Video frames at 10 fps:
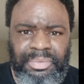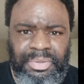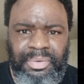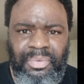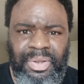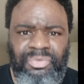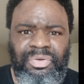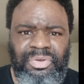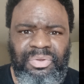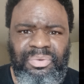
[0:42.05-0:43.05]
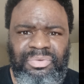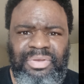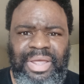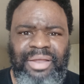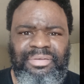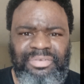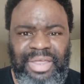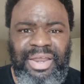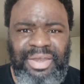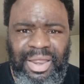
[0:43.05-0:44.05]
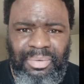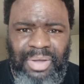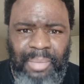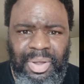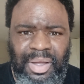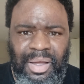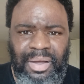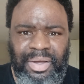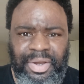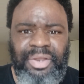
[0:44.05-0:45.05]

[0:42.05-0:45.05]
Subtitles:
introduced at the San Diego Comic-Con